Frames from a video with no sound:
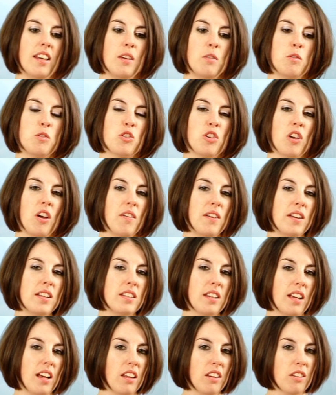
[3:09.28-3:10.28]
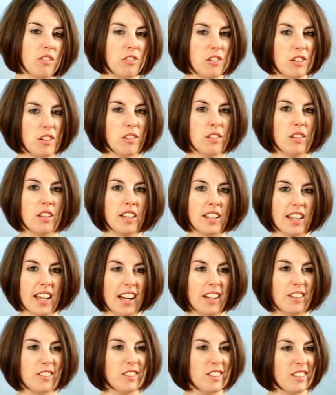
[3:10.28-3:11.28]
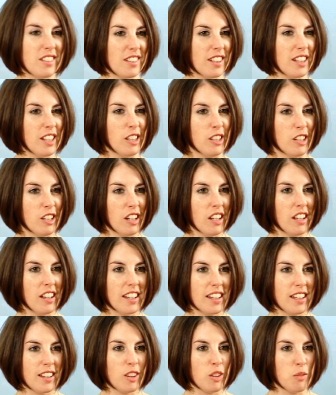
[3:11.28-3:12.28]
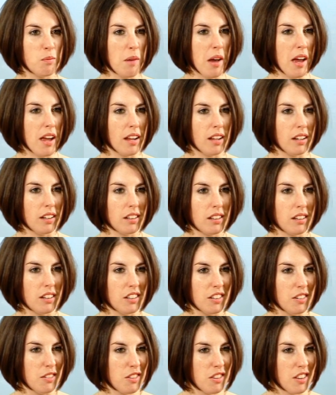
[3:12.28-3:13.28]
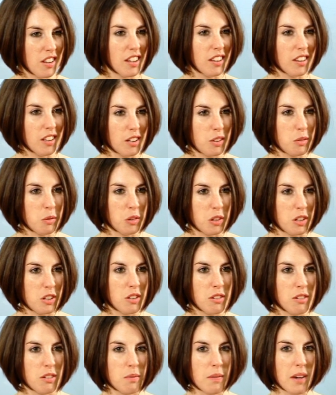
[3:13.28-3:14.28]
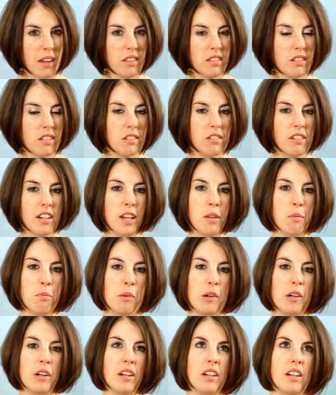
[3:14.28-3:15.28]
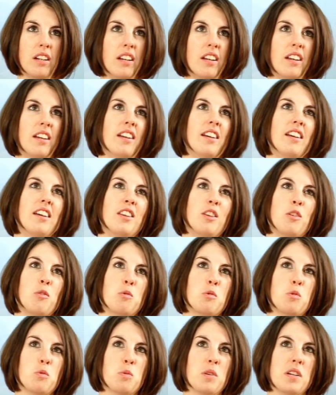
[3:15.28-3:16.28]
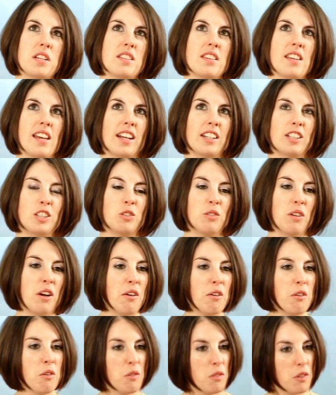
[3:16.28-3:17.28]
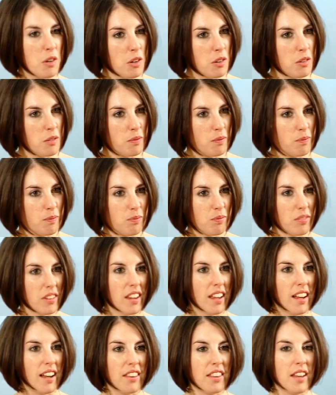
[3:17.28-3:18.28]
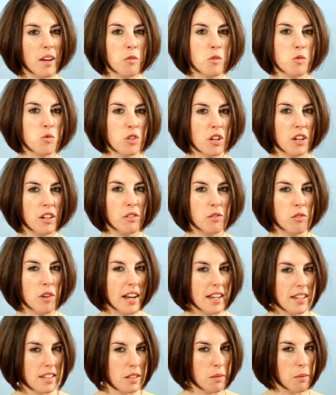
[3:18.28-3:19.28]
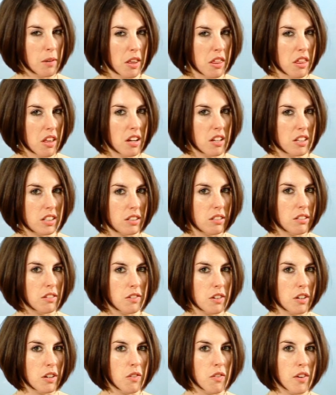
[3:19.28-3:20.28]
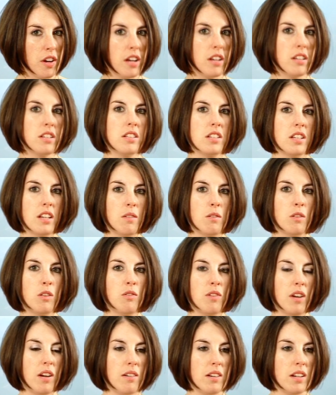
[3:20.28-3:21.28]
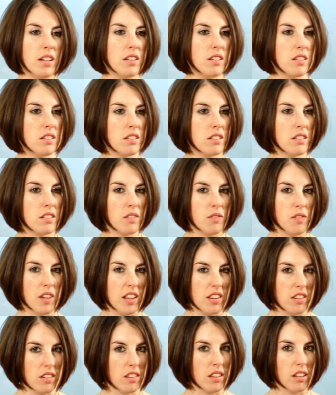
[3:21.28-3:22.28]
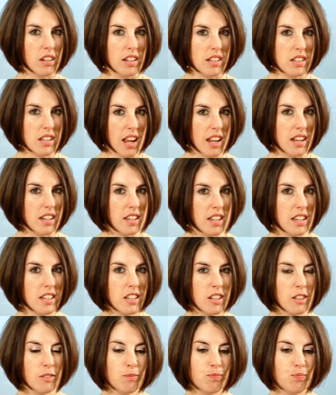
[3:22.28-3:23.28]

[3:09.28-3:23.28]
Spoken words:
It was going down the route that accountancy looked like the main kind of thing that I'd want to do with a maths degree, but there was almost the actuarial route, and that was kind of raised in my third year of university with the various events that I attended.